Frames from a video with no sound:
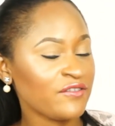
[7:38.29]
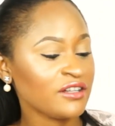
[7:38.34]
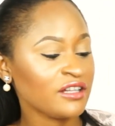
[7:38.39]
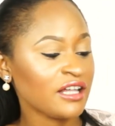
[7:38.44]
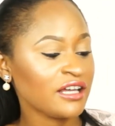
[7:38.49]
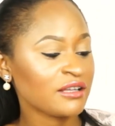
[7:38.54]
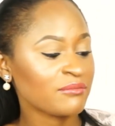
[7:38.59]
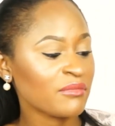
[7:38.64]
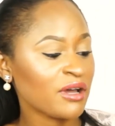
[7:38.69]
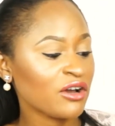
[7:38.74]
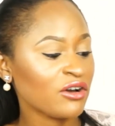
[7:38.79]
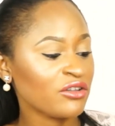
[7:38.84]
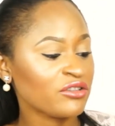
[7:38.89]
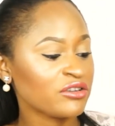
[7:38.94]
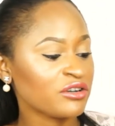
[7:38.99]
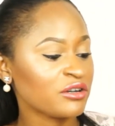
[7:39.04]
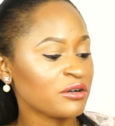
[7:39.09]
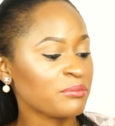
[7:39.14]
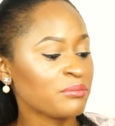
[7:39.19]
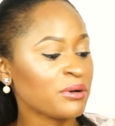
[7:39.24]
feel like my
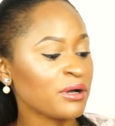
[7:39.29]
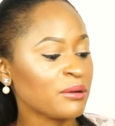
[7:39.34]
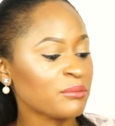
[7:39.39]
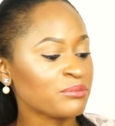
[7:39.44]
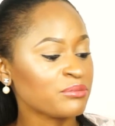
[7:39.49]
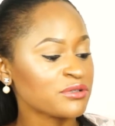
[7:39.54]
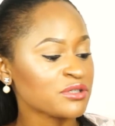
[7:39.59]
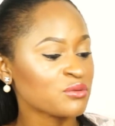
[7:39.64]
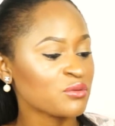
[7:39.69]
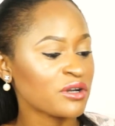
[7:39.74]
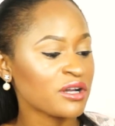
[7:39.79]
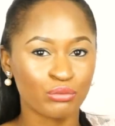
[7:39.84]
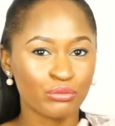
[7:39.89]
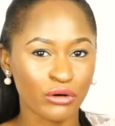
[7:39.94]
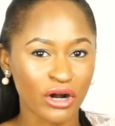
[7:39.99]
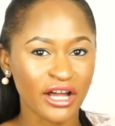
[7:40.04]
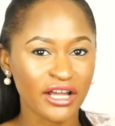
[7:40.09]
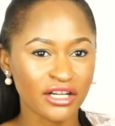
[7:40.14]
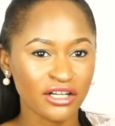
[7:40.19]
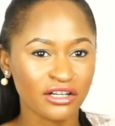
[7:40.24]
other pumps were
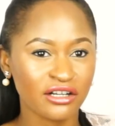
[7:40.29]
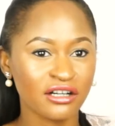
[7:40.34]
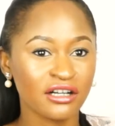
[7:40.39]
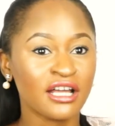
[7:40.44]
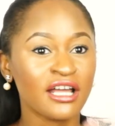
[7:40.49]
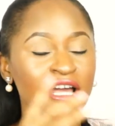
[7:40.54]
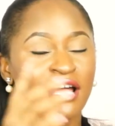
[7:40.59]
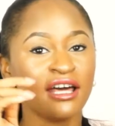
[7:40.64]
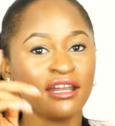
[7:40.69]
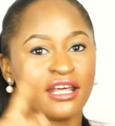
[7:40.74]
brighter,